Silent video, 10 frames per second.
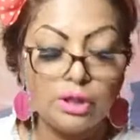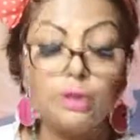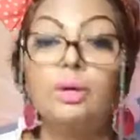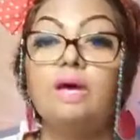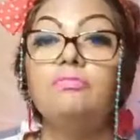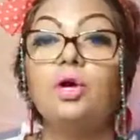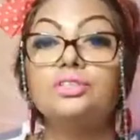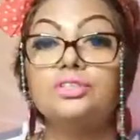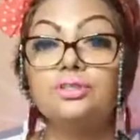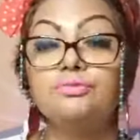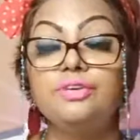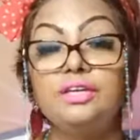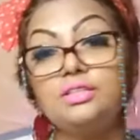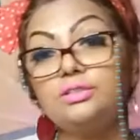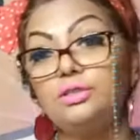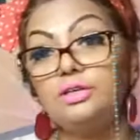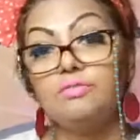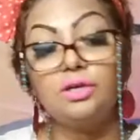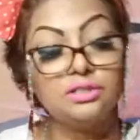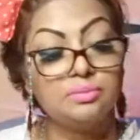you feel as though you
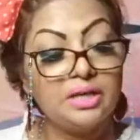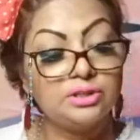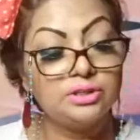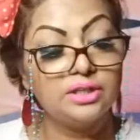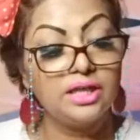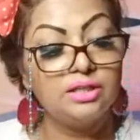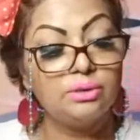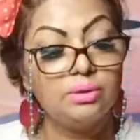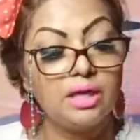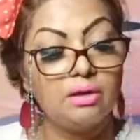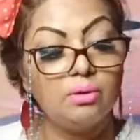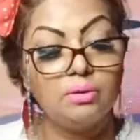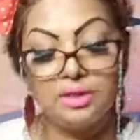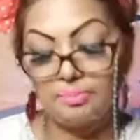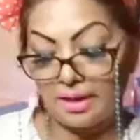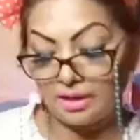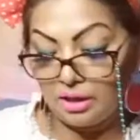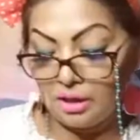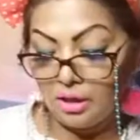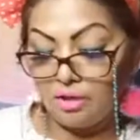have lost the passion and you are now holding back
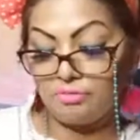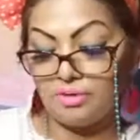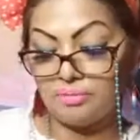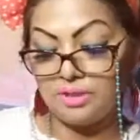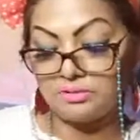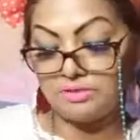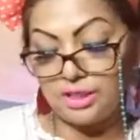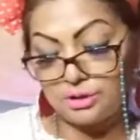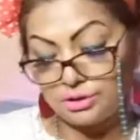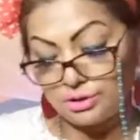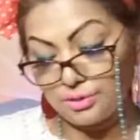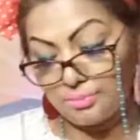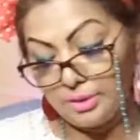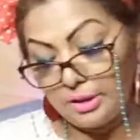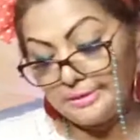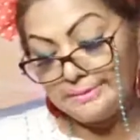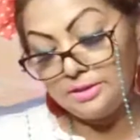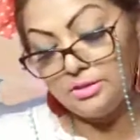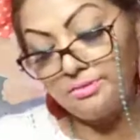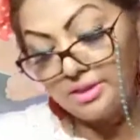from this relationship.
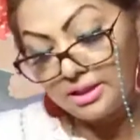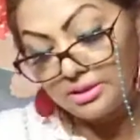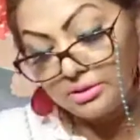You feel as though